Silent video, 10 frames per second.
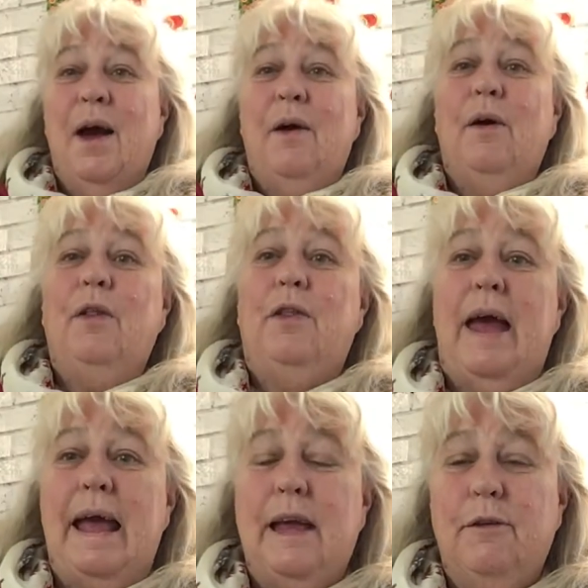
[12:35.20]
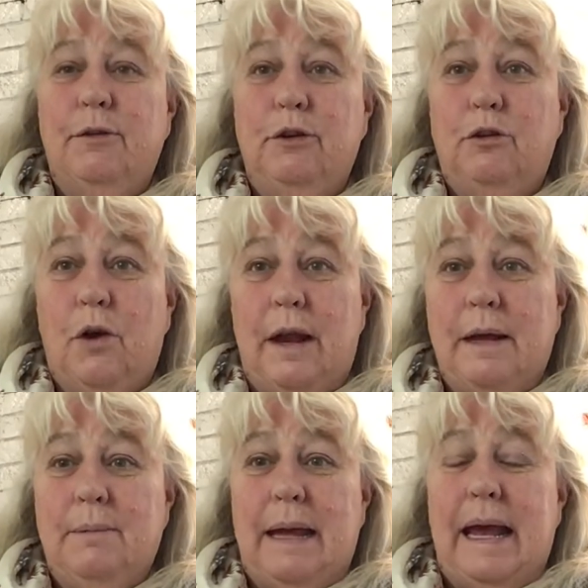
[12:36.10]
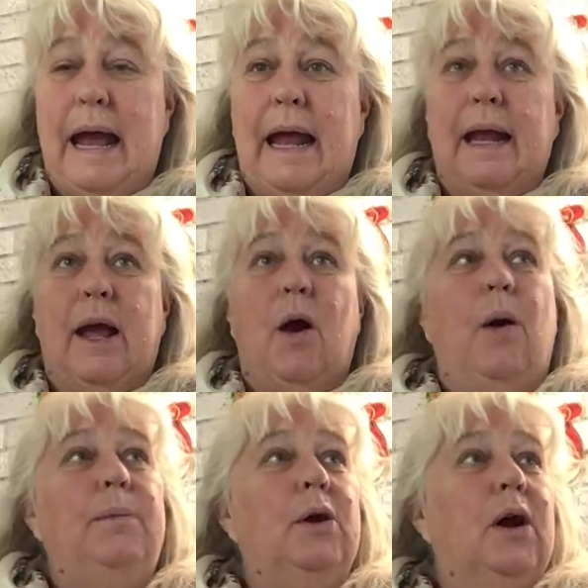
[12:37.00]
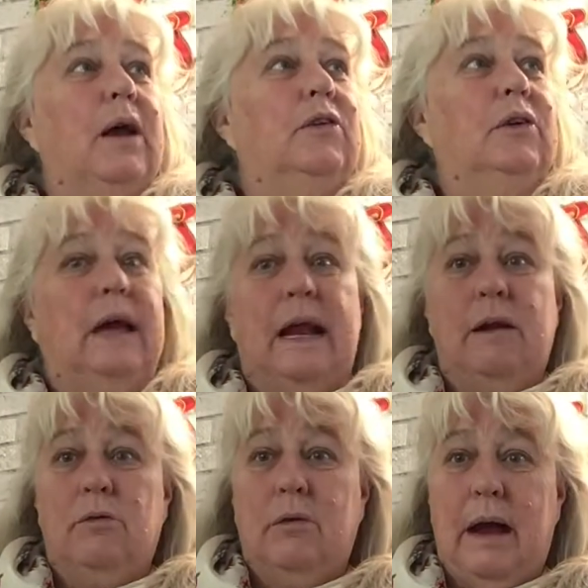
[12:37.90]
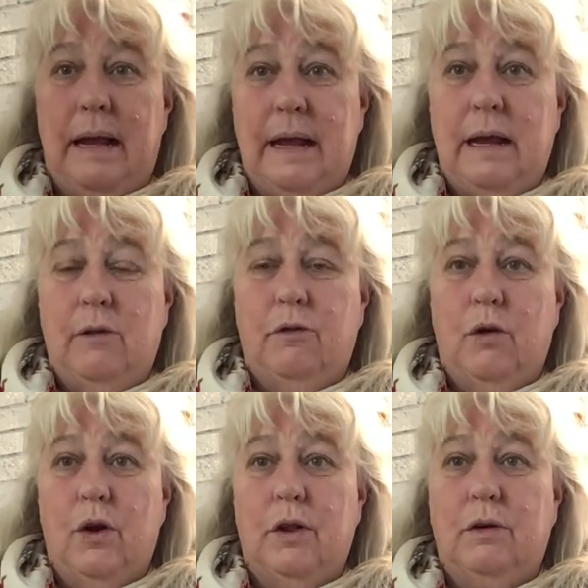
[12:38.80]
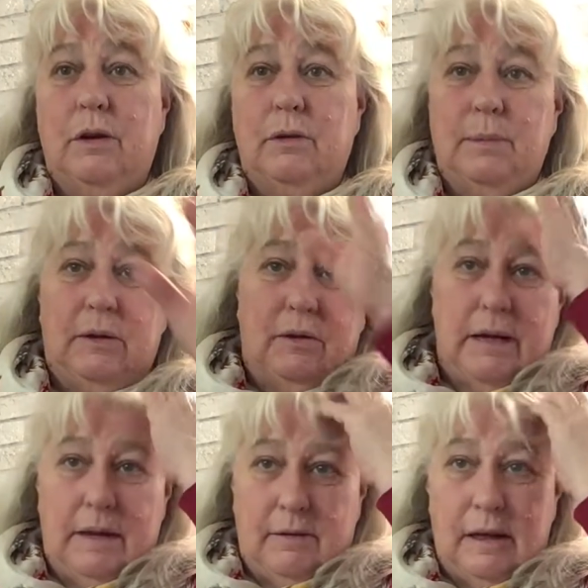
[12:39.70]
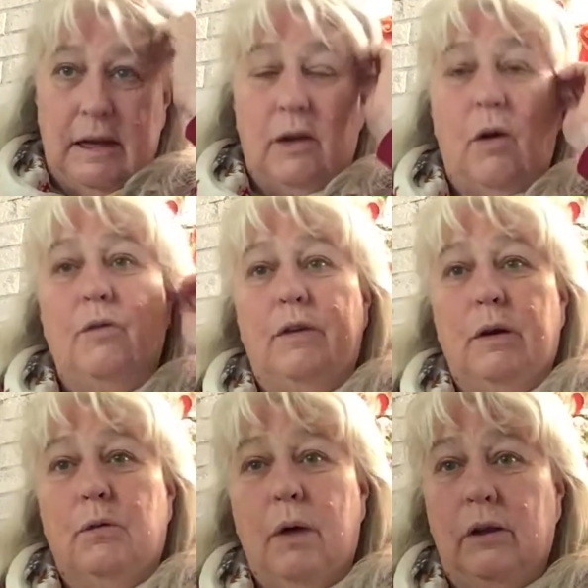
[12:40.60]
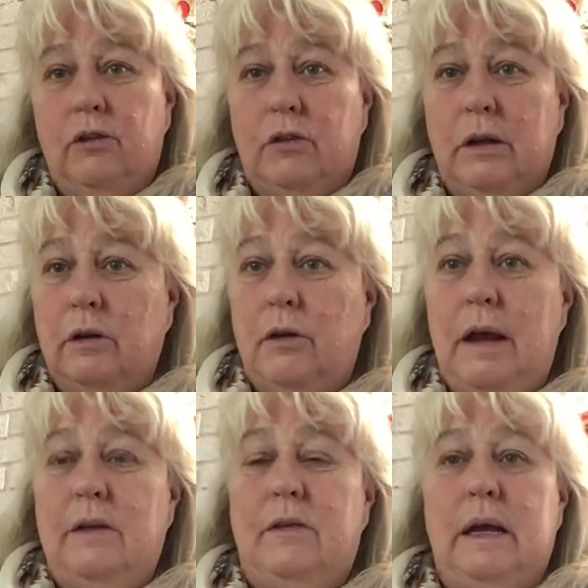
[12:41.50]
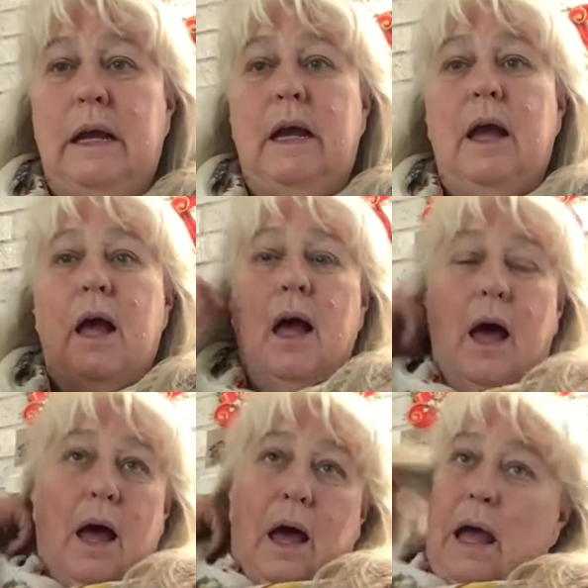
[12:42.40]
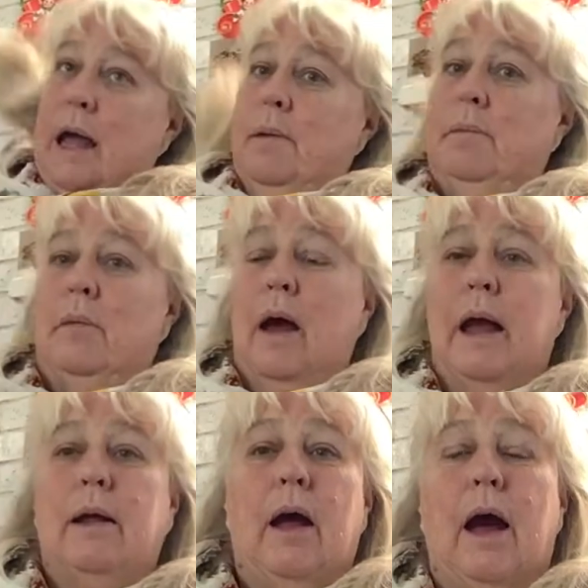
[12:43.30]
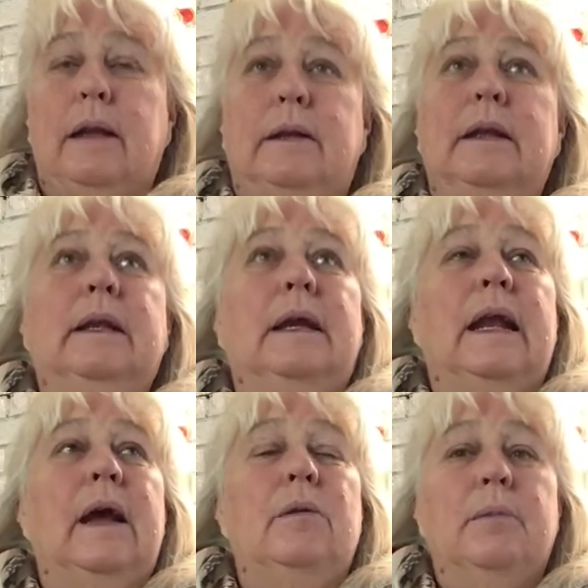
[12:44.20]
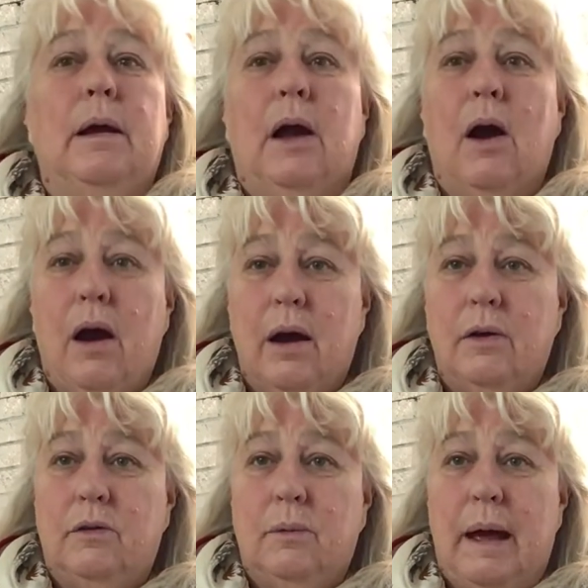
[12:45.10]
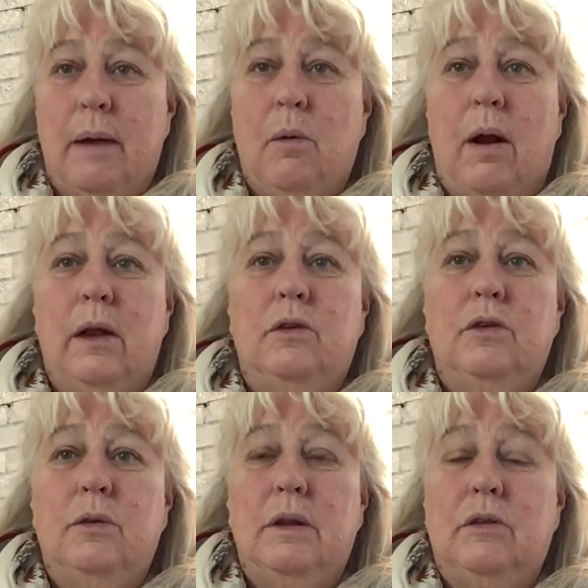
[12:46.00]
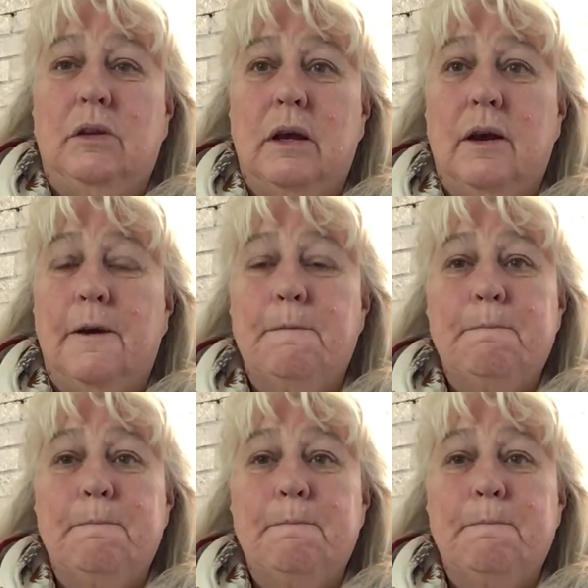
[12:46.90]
Well, thank you for joining me, and I hope you guys are getting ready for the Christmas season and don't feel rushed and crazy. I didn't get out my cards the way I wanted to this year,